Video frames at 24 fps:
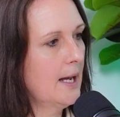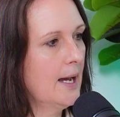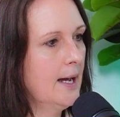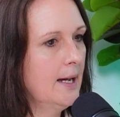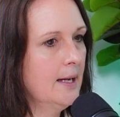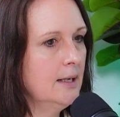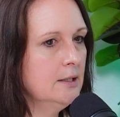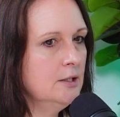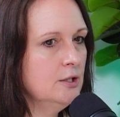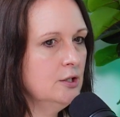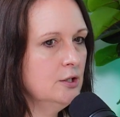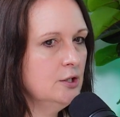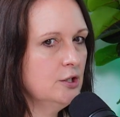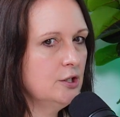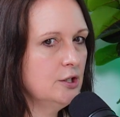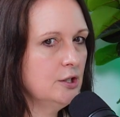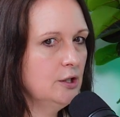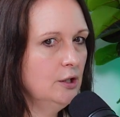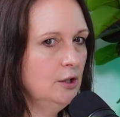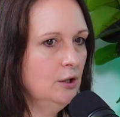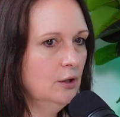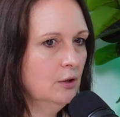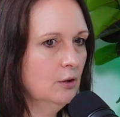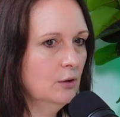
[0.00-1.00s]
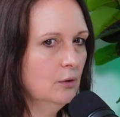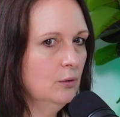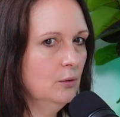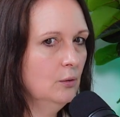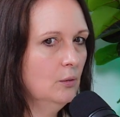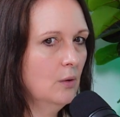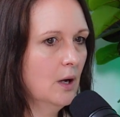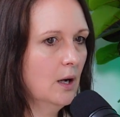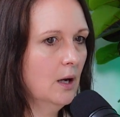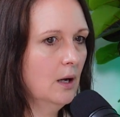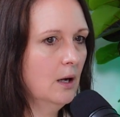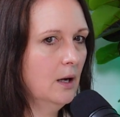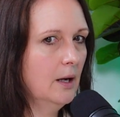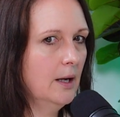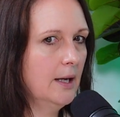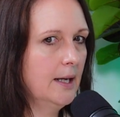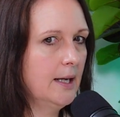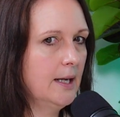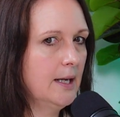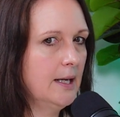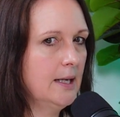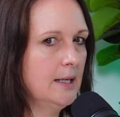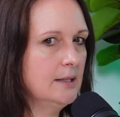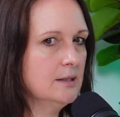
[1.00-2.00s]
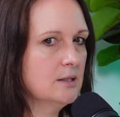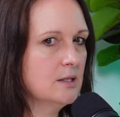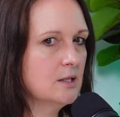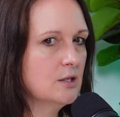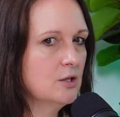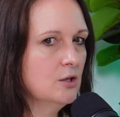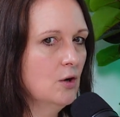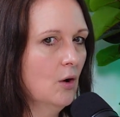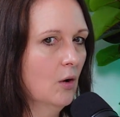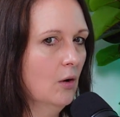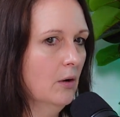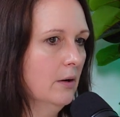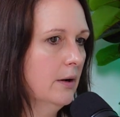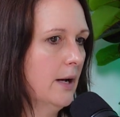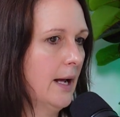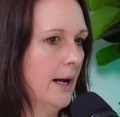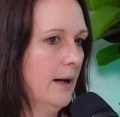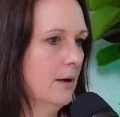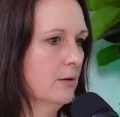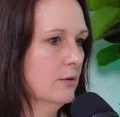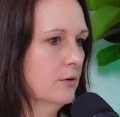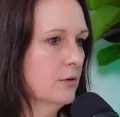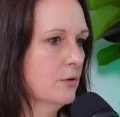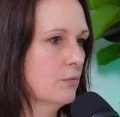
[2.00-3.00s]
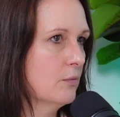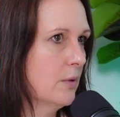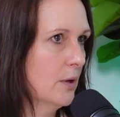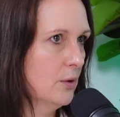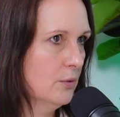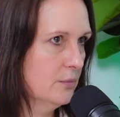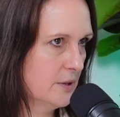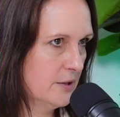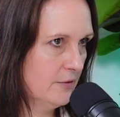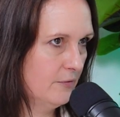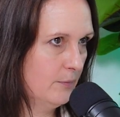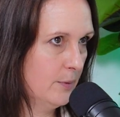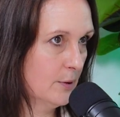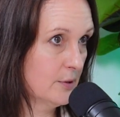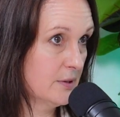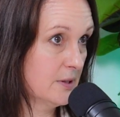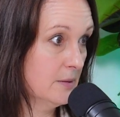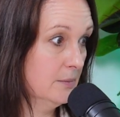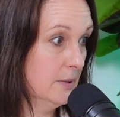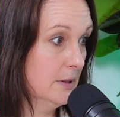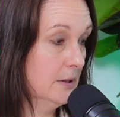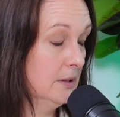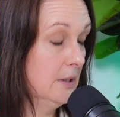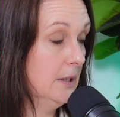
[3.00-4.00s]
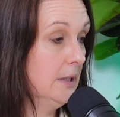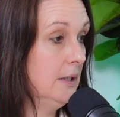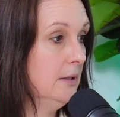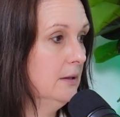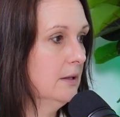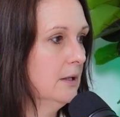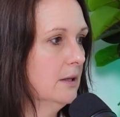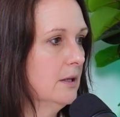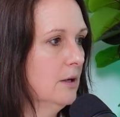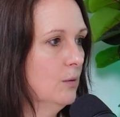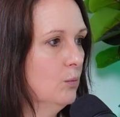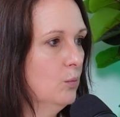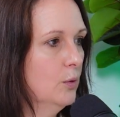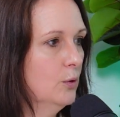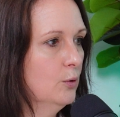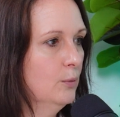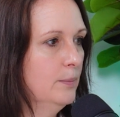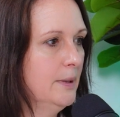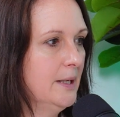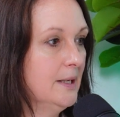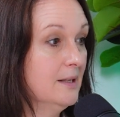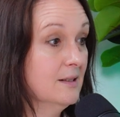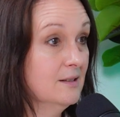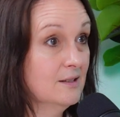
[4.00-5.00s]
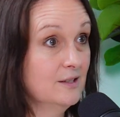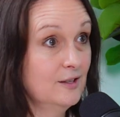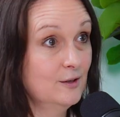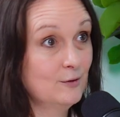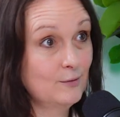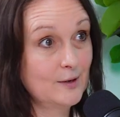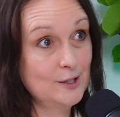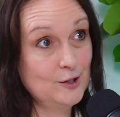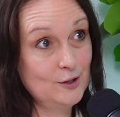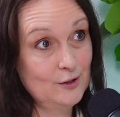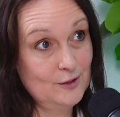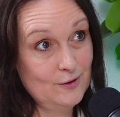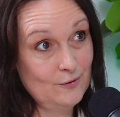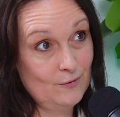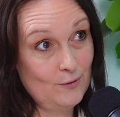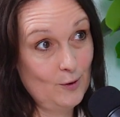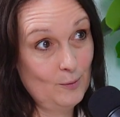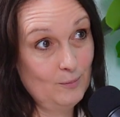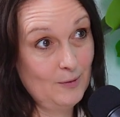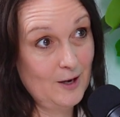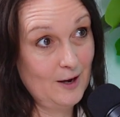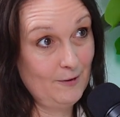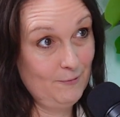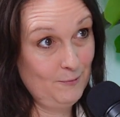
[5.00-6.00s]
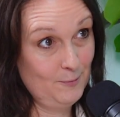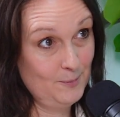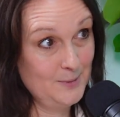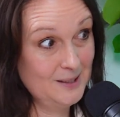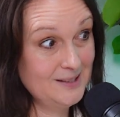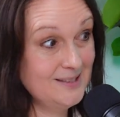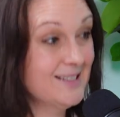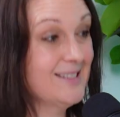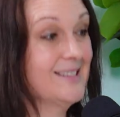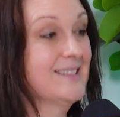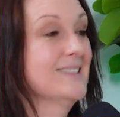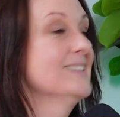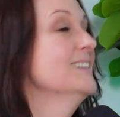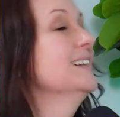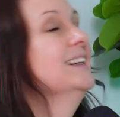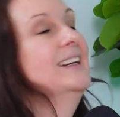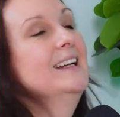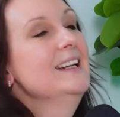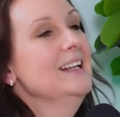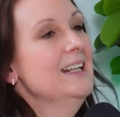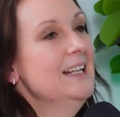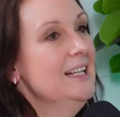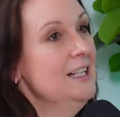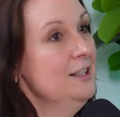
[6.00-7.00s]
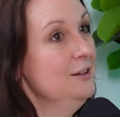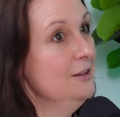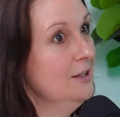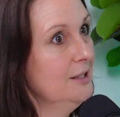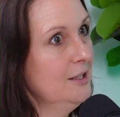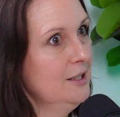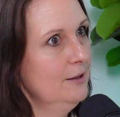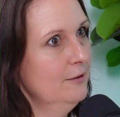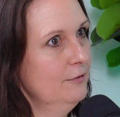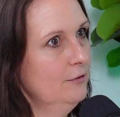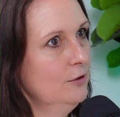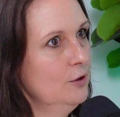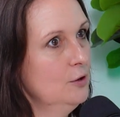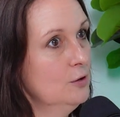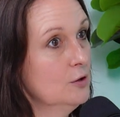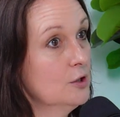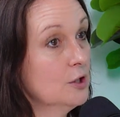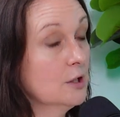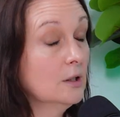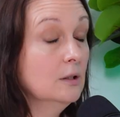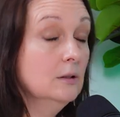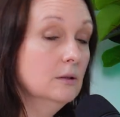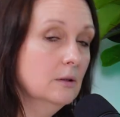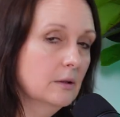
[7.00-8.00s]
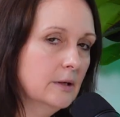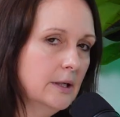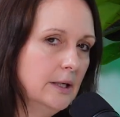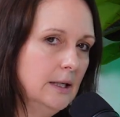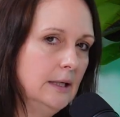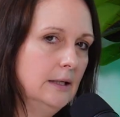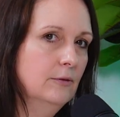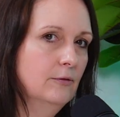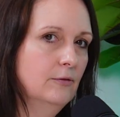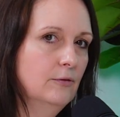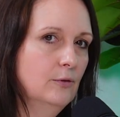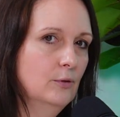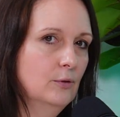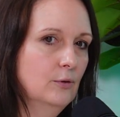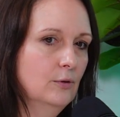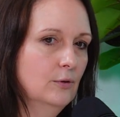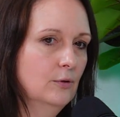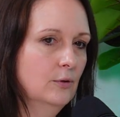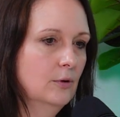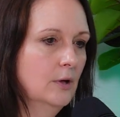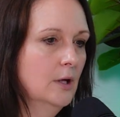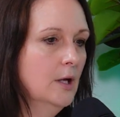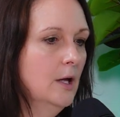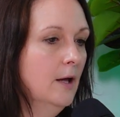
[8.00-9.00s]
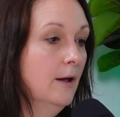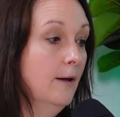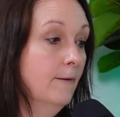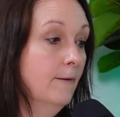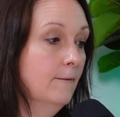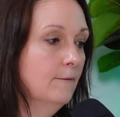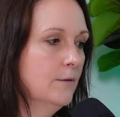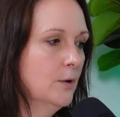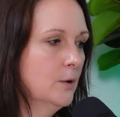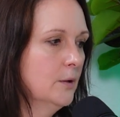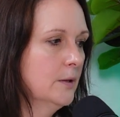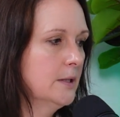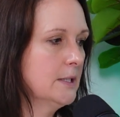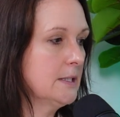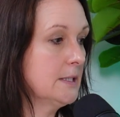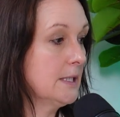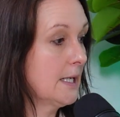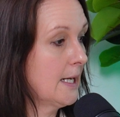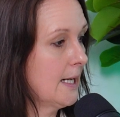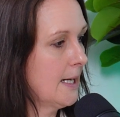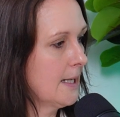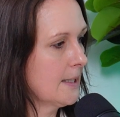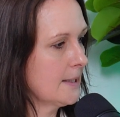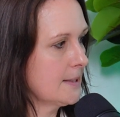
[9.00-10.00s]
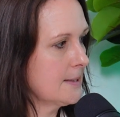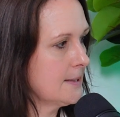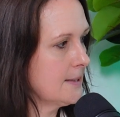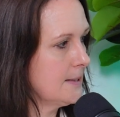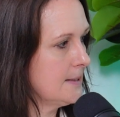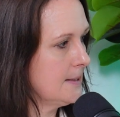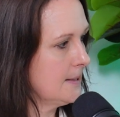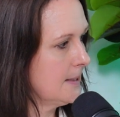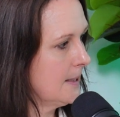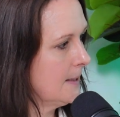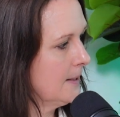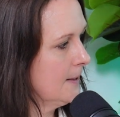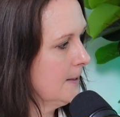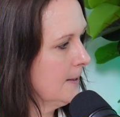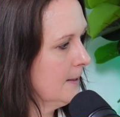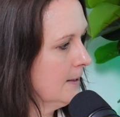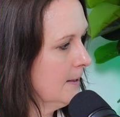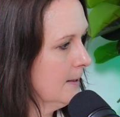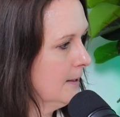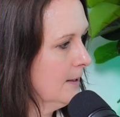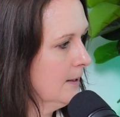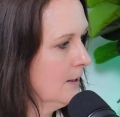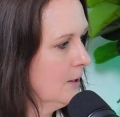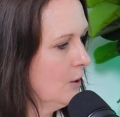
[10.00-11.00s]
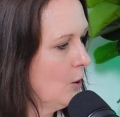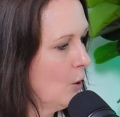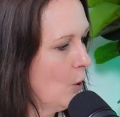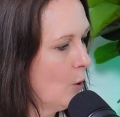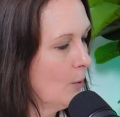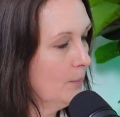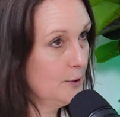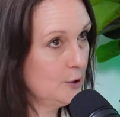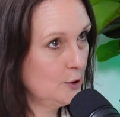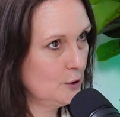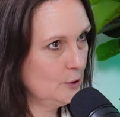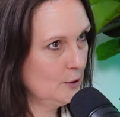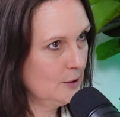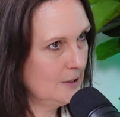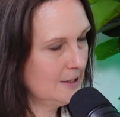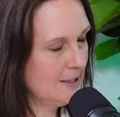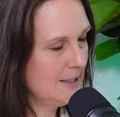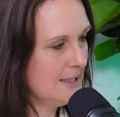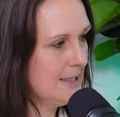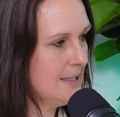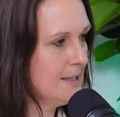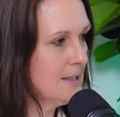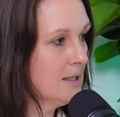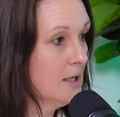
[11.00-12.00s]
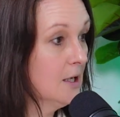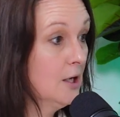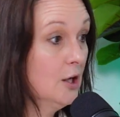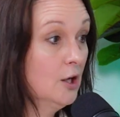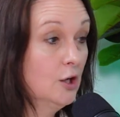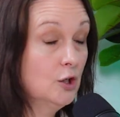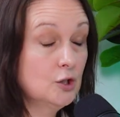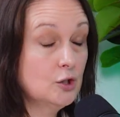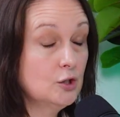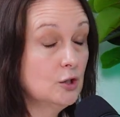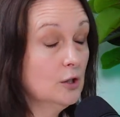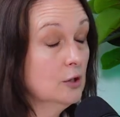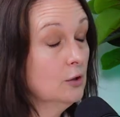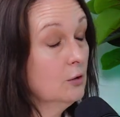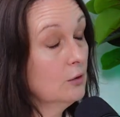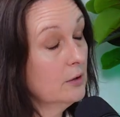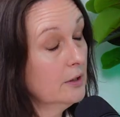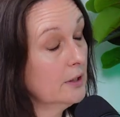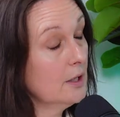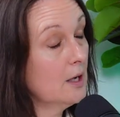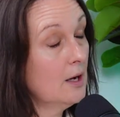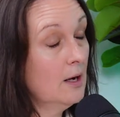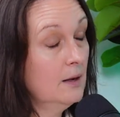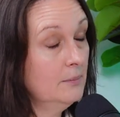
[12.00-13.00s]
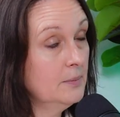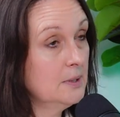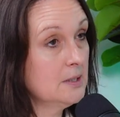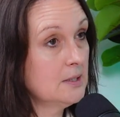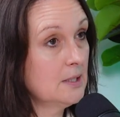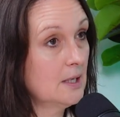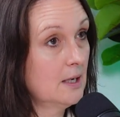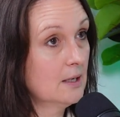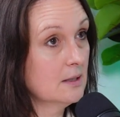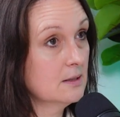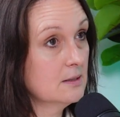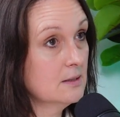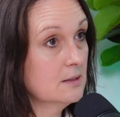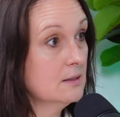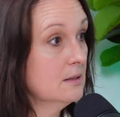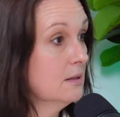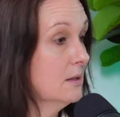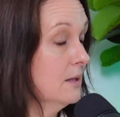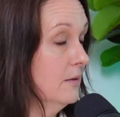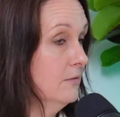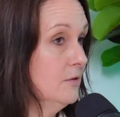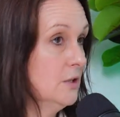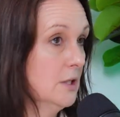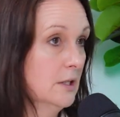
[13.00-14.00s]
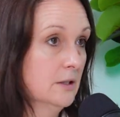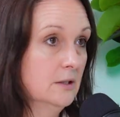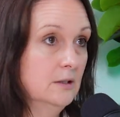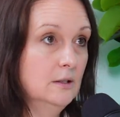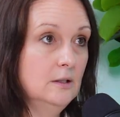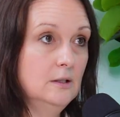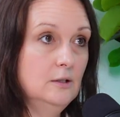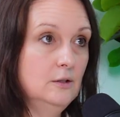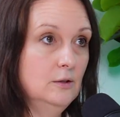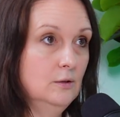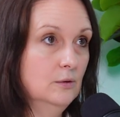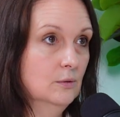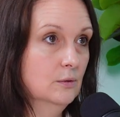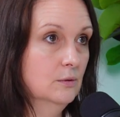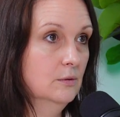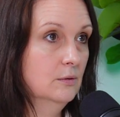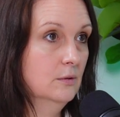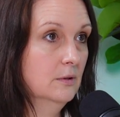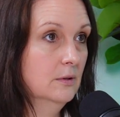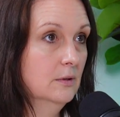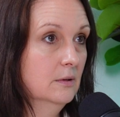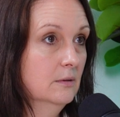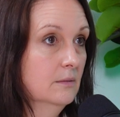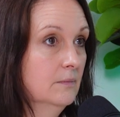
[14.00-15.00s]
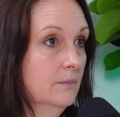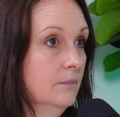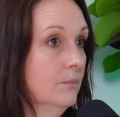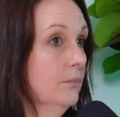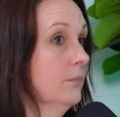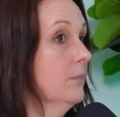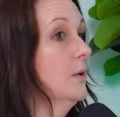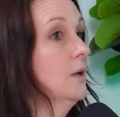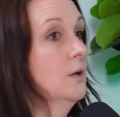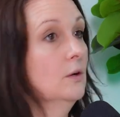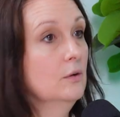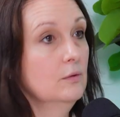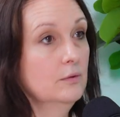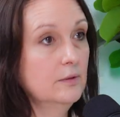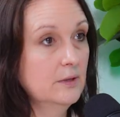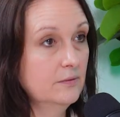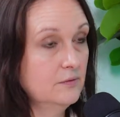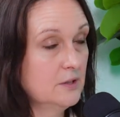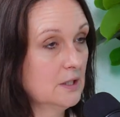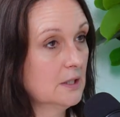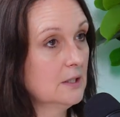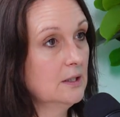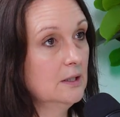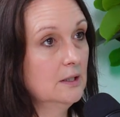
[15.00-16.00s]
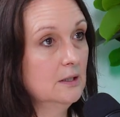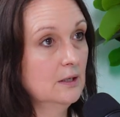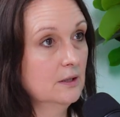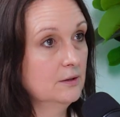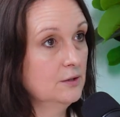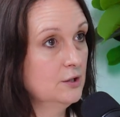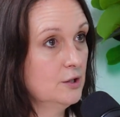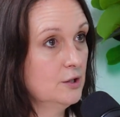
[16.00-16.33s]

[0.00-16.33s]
And, it's not out of the realms of possibility that there will be considerations from governments in the near future looking for further tax opportunities to look at carbon tax. They've done it in New York. They've done it in other